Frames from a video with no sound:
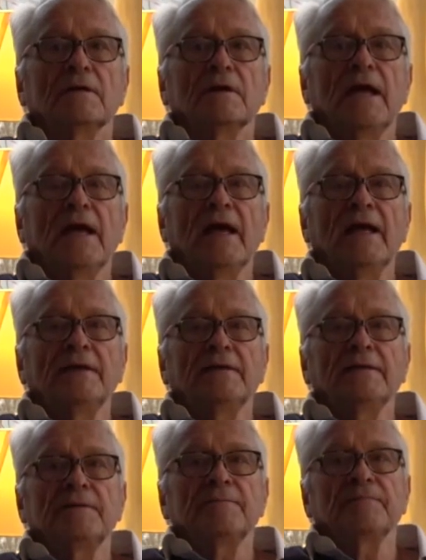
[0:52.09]
And
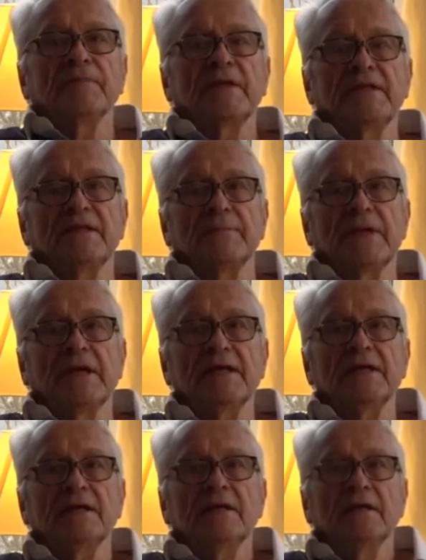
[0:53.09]
in the
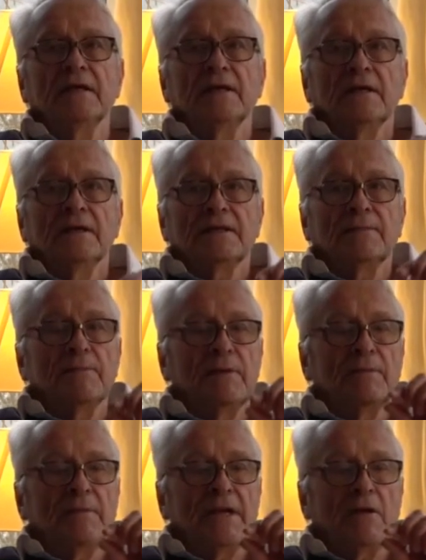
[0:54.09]
beginning, there
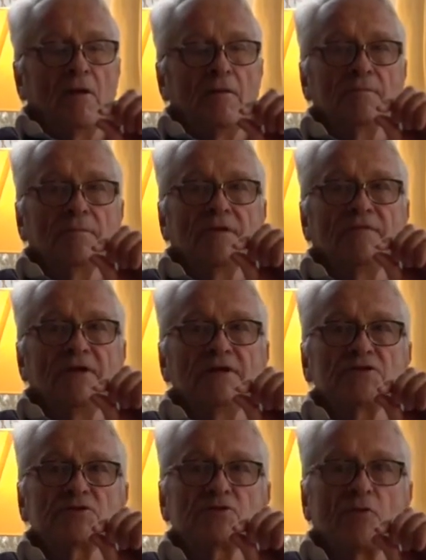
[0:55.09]
may come a very
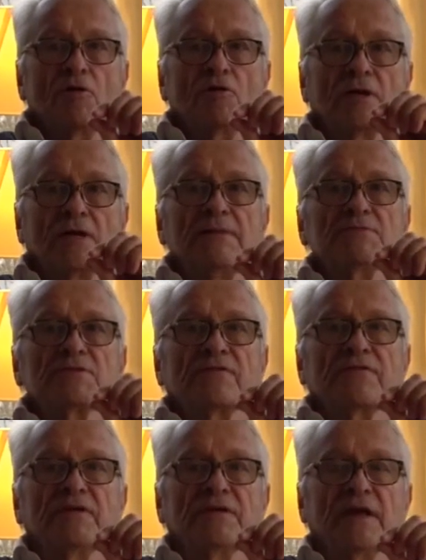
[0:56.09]
strong glimpse of
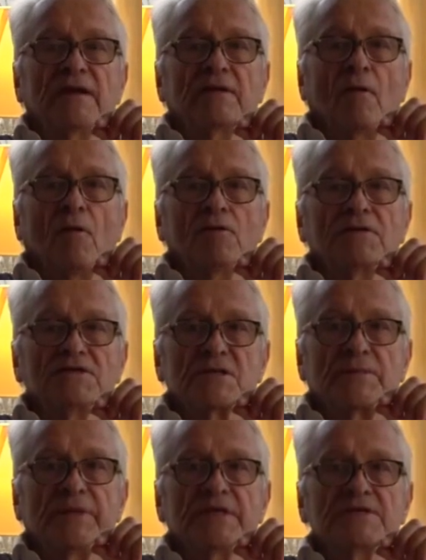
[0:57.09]
it and all
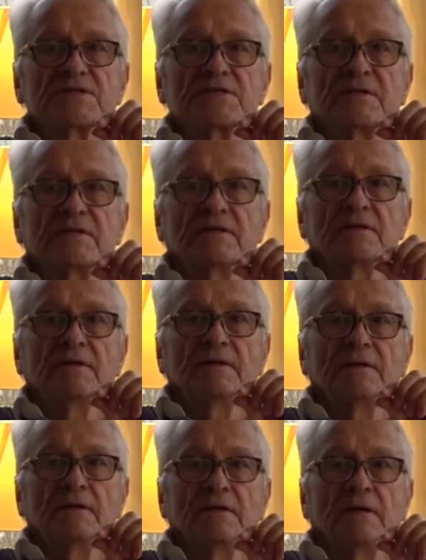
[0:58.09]
disappears.
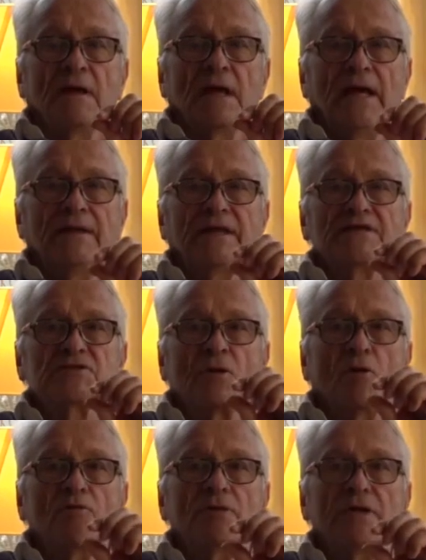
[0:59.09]
And there's
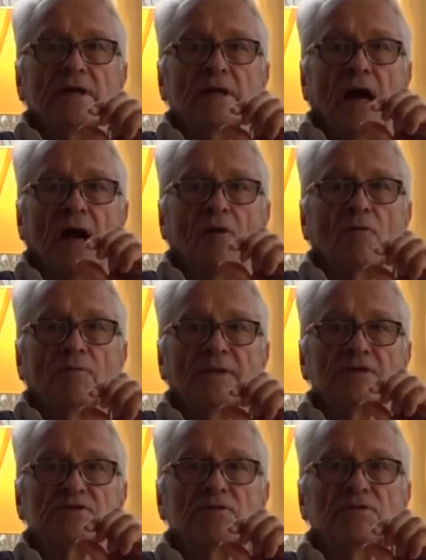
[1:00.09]
only AUM,
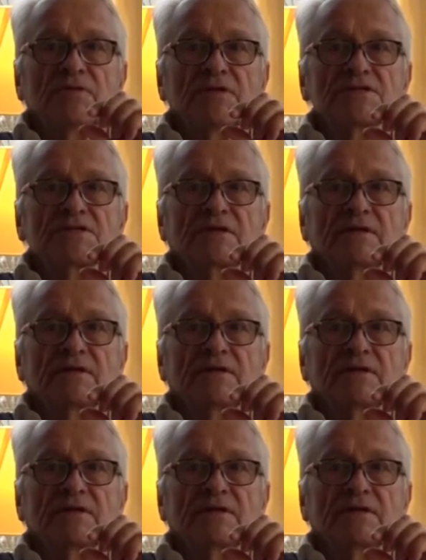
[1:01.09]
there's only this.